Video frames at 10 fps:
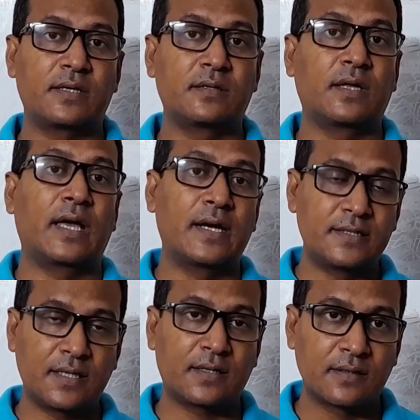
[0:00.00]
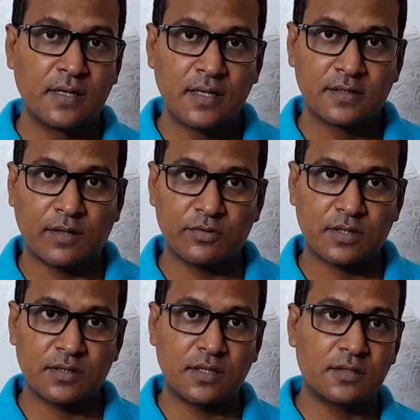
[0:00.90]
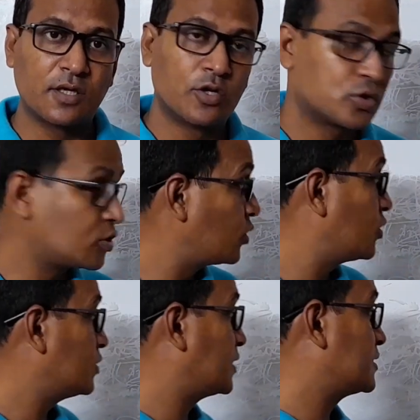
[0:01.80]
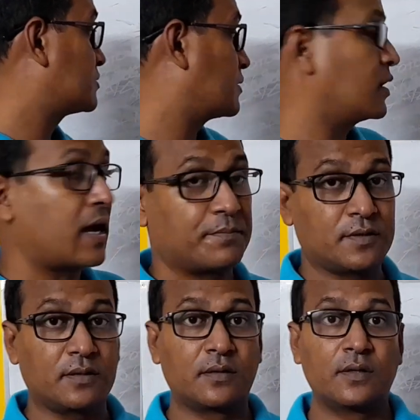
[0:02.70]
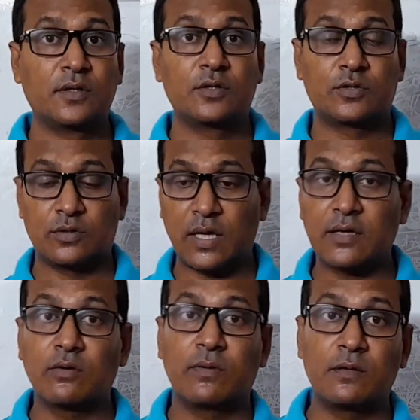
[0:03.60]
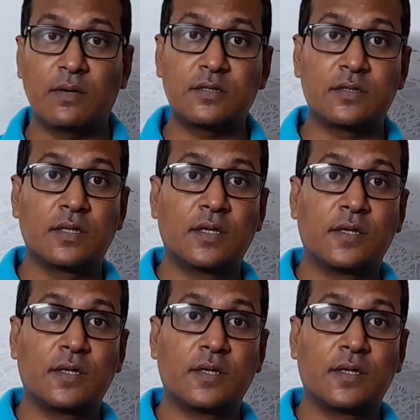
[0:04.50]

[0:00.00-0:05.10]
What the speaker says: it in the allergic substances. So that is called hapten. So thank you very much.